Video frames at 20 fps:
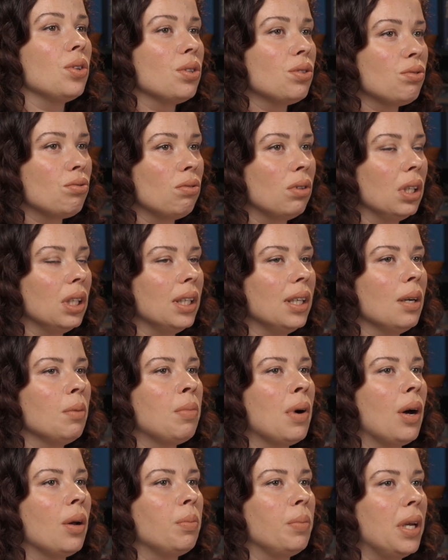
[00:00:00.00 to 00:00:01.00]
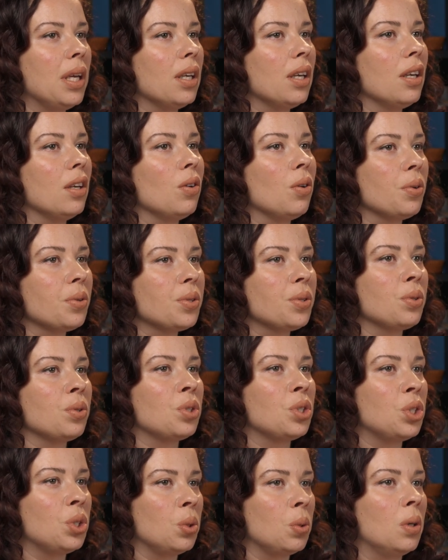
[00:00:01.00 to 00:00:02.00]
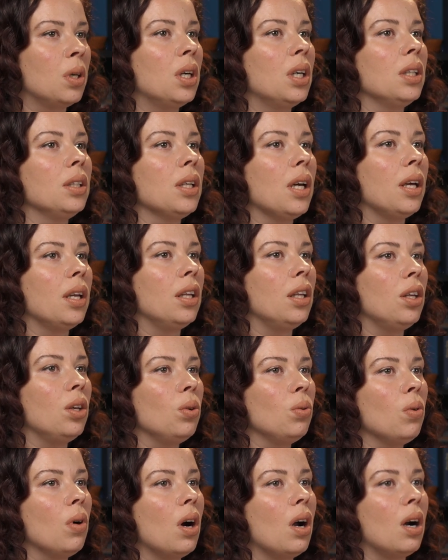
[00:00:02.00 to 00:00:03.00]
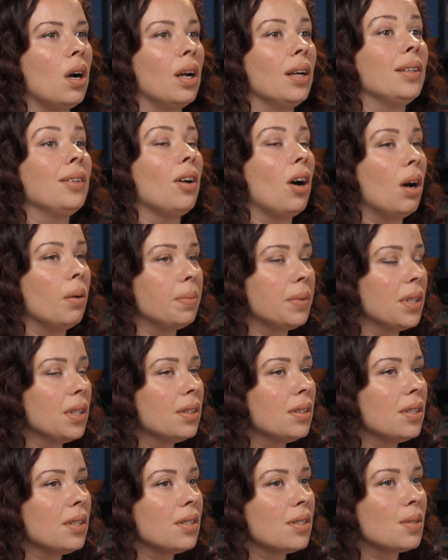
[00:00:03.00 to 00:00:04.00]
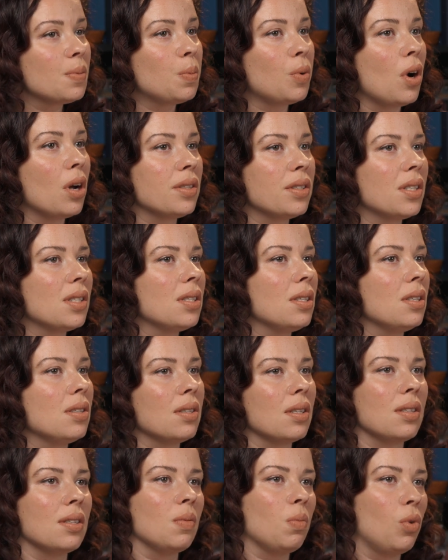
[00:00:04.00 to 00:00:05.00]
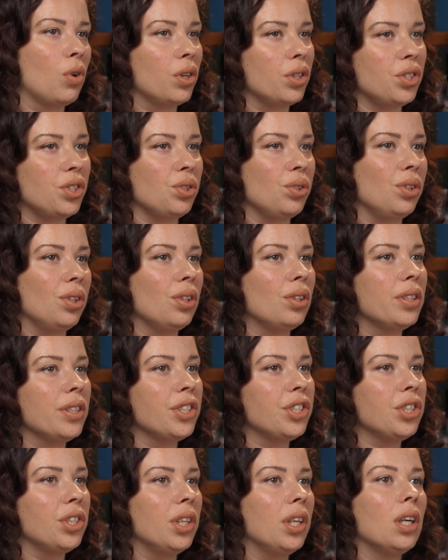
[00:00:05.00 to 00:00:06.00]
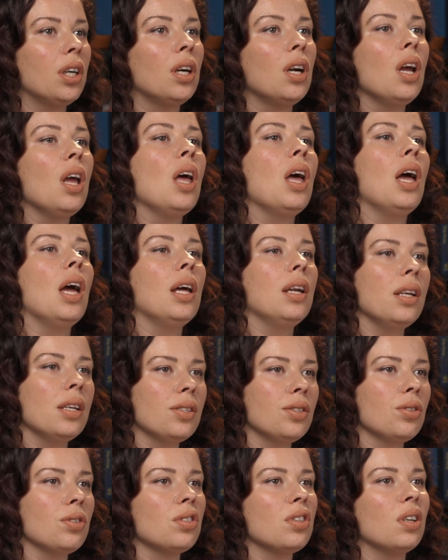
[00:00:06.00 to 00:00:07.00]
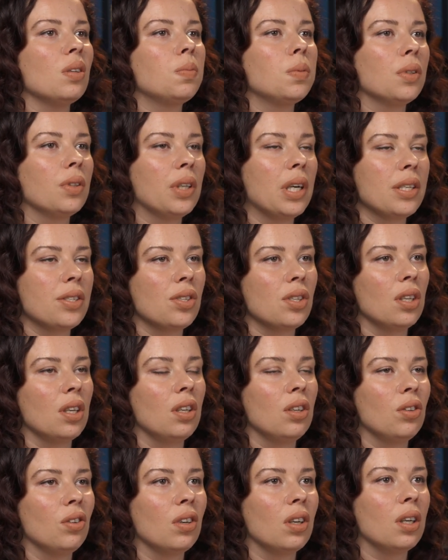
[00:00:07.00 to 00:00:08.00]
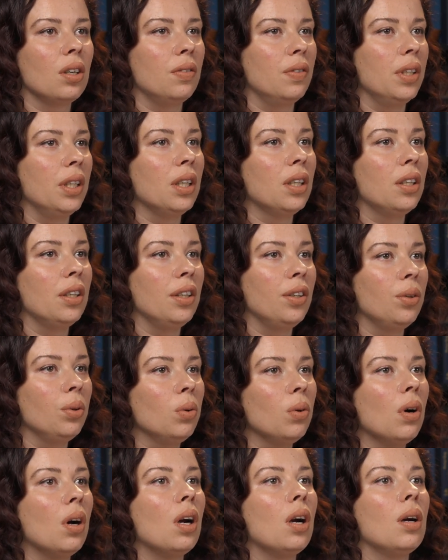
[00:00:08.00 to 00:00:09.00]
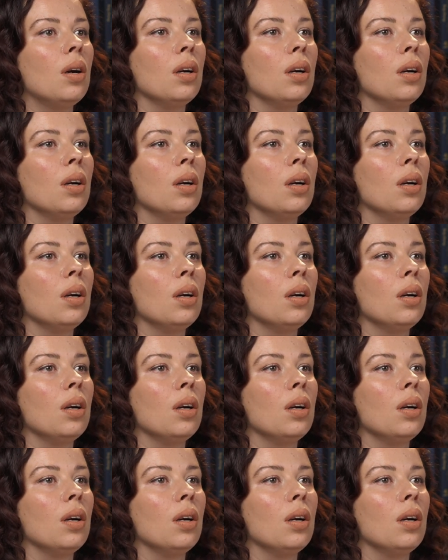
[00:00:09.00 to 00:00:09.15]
it's really about making also sure that you are adopting these processes as a more junior engineer. And as you start progressing in your career, you are